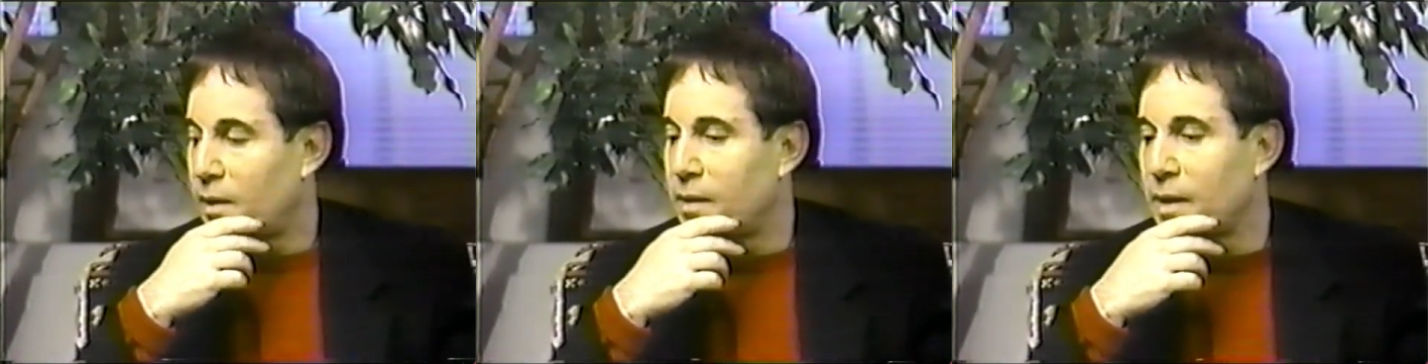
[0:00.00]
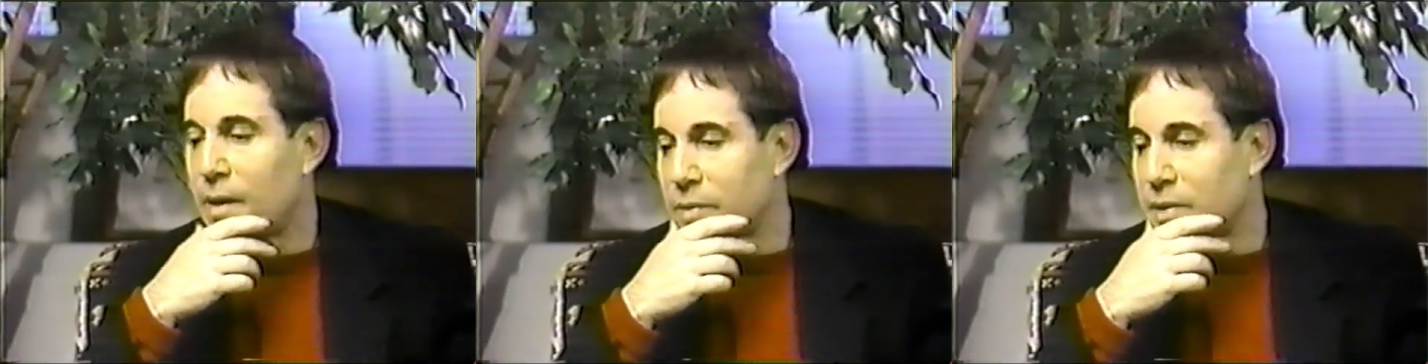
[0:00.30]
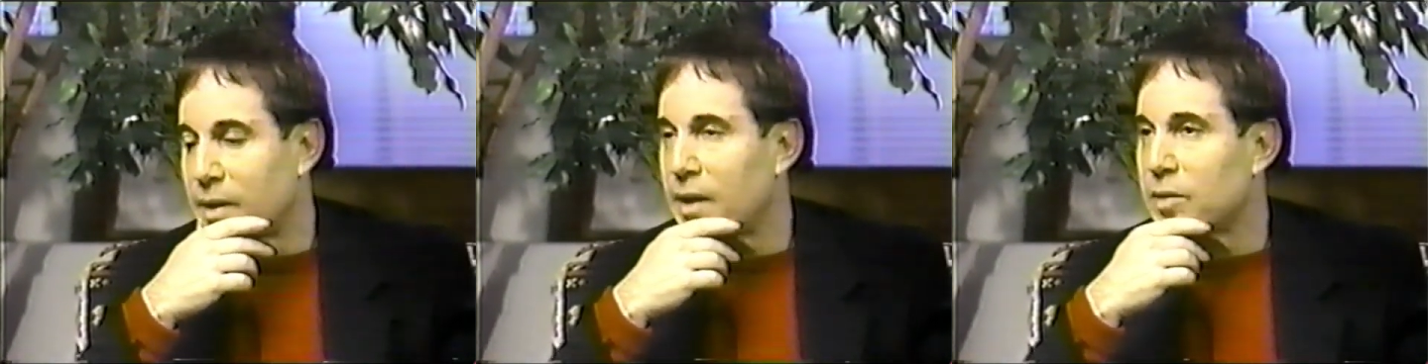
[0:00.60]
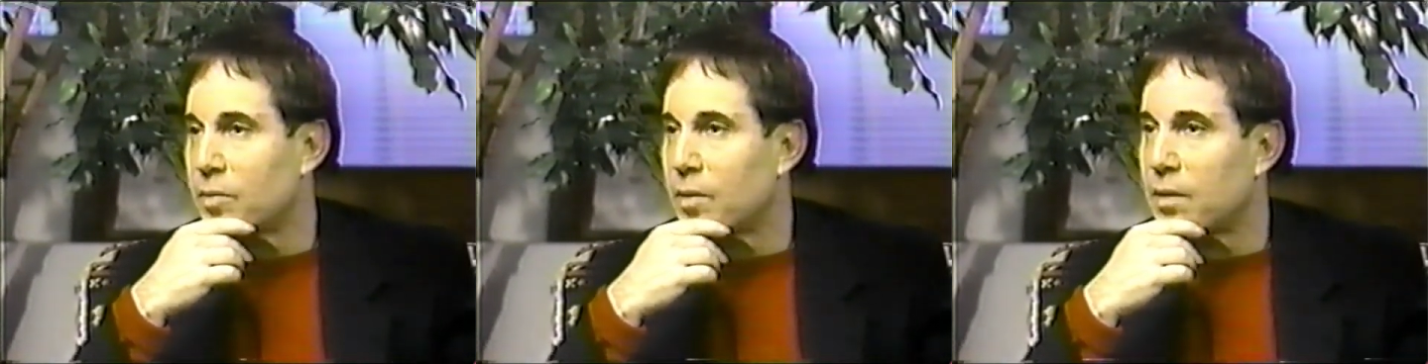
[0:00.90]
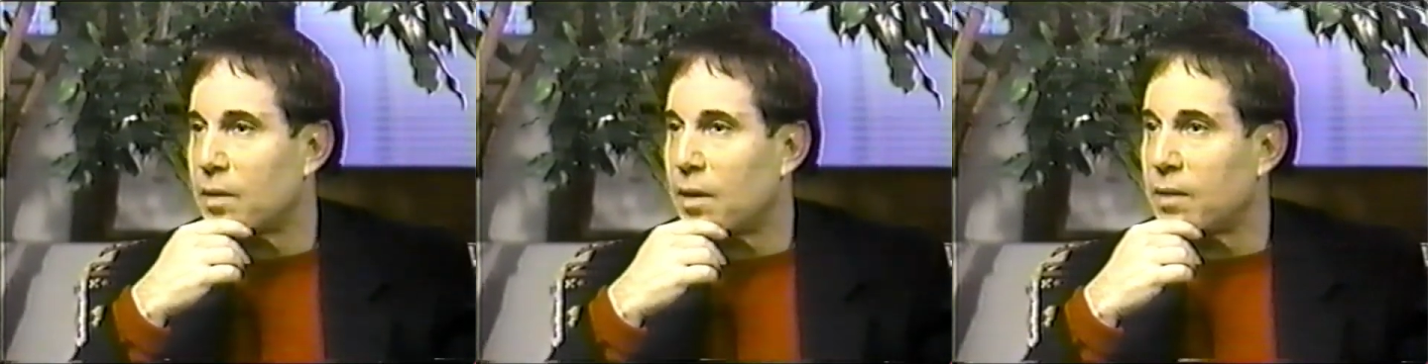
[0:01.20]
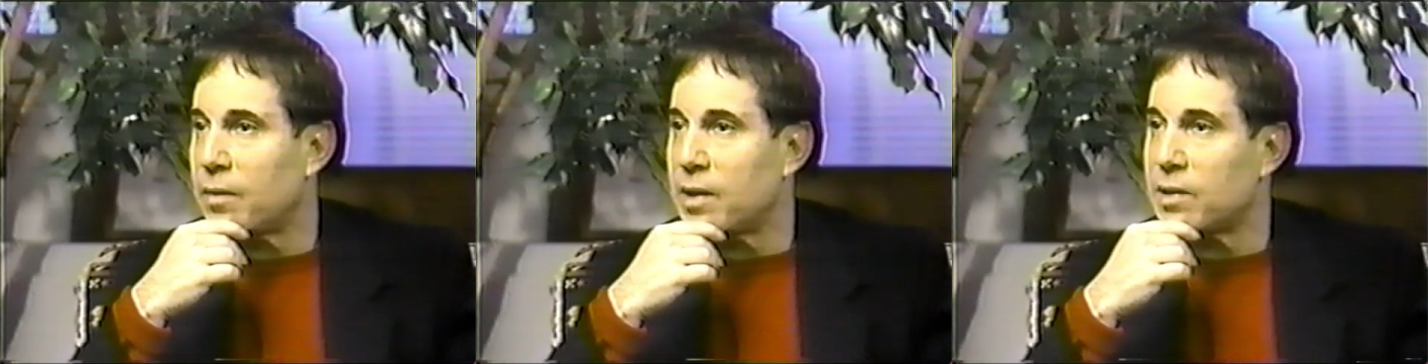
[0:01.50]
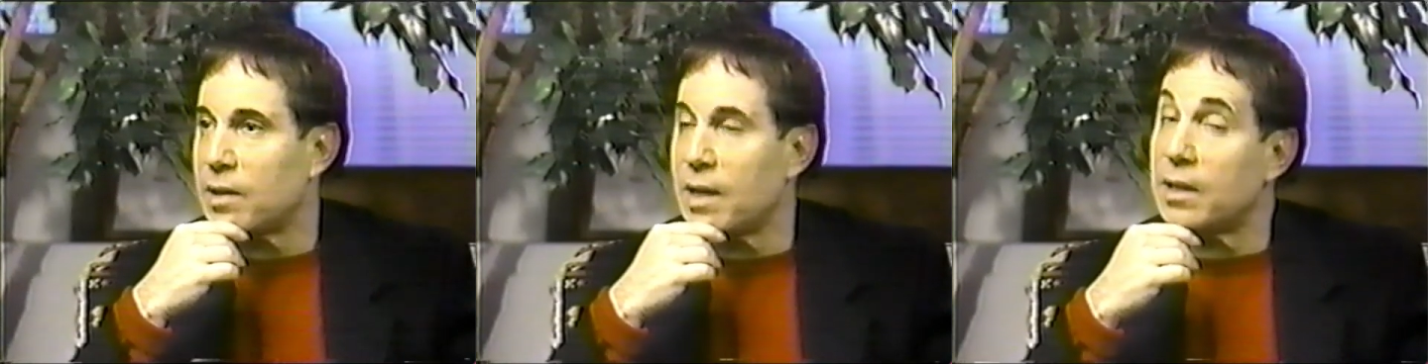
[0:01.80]
And that was the case with uh,
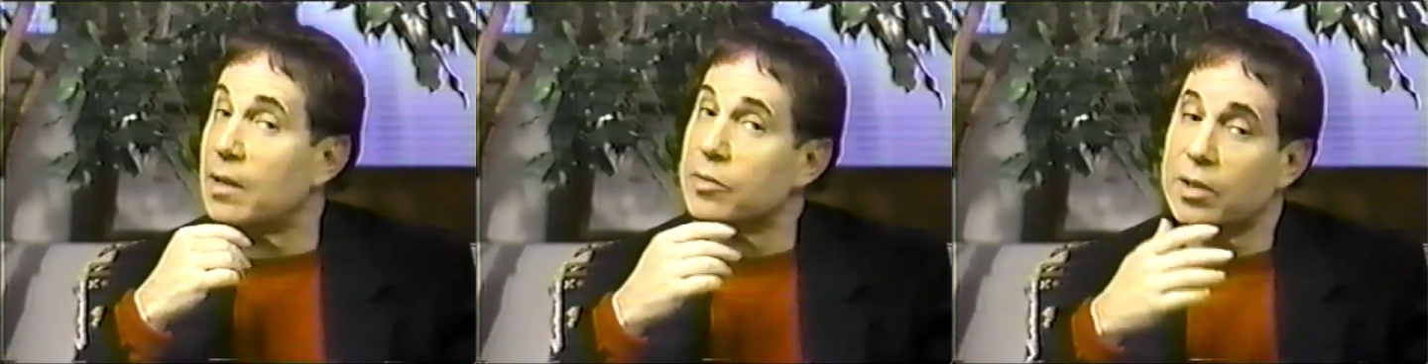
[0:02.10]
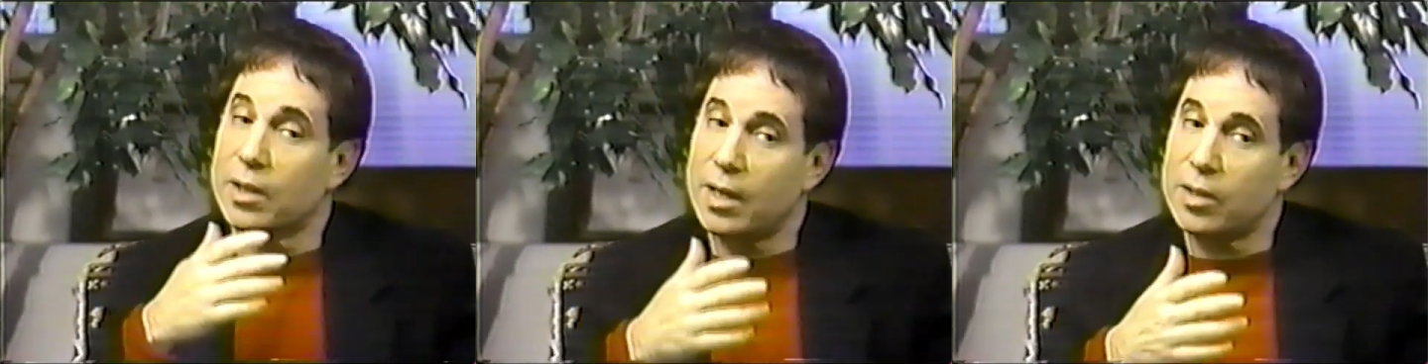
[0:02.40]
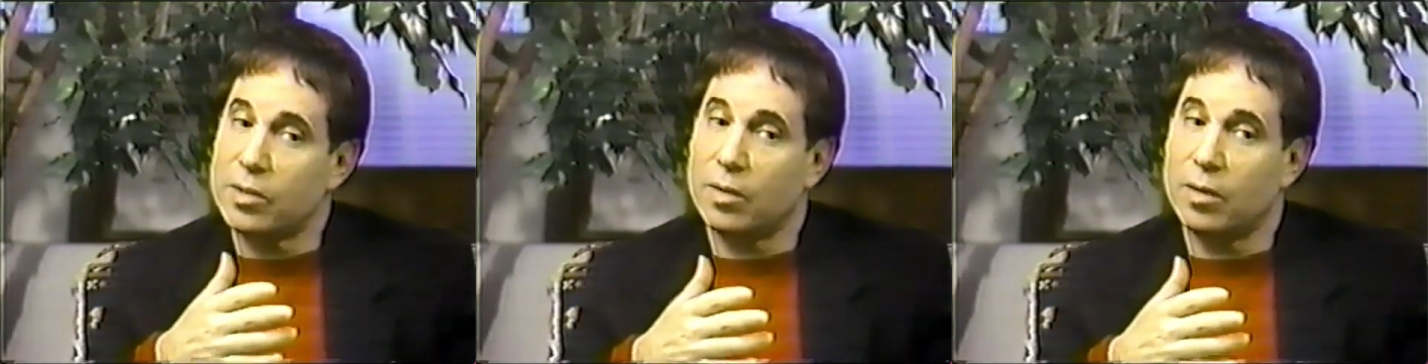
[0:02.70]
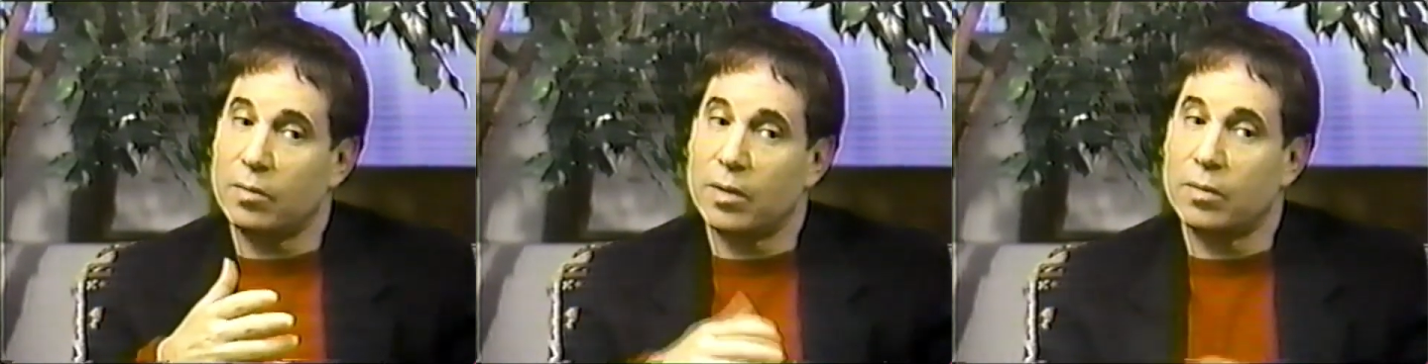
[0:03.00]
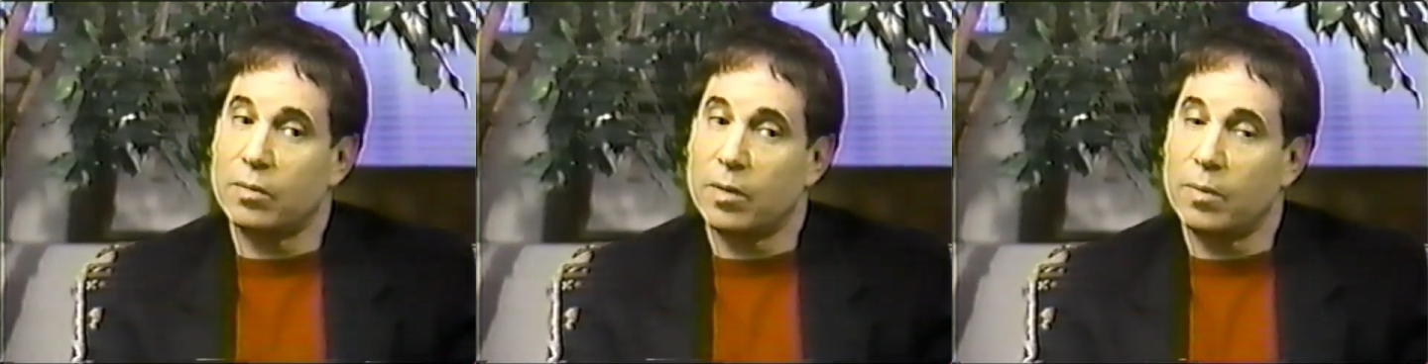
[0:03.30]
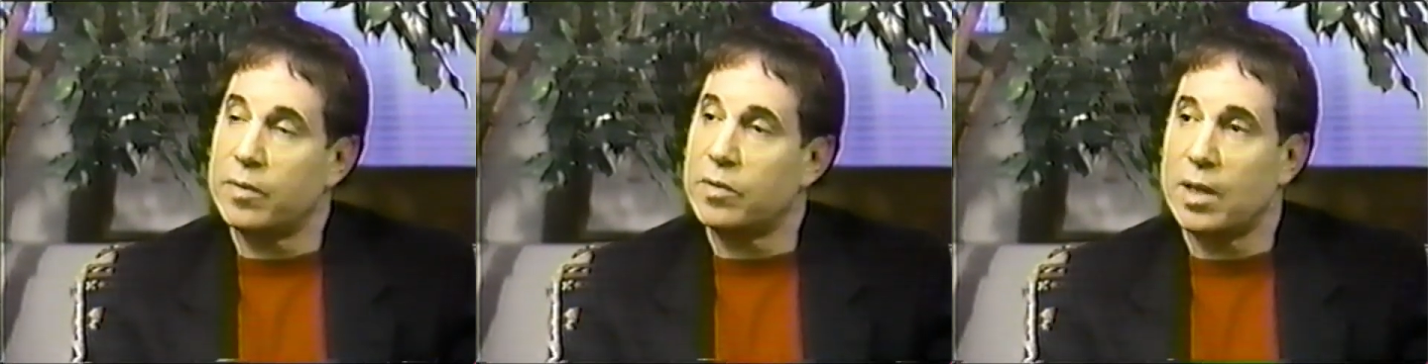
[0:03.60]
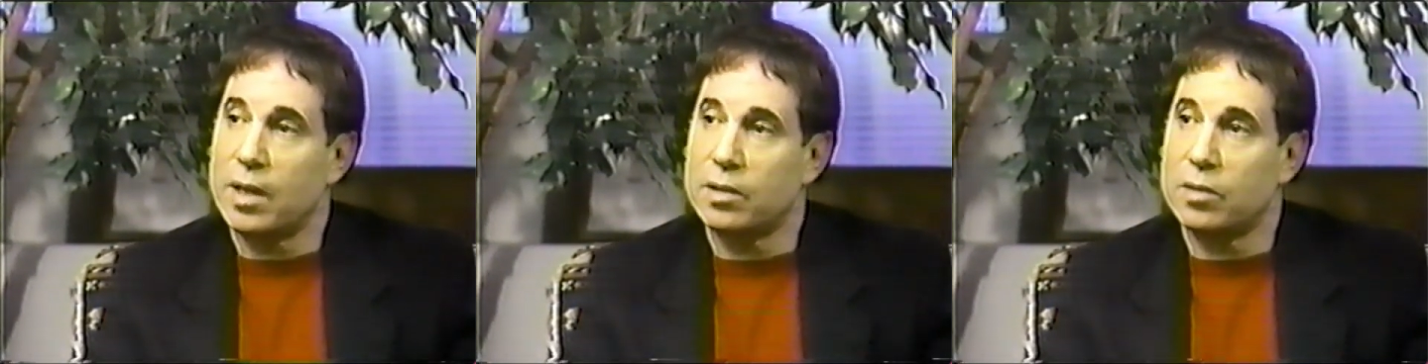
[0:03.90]
Graceland, and that was the case uh, with the Rhythm of the Saints as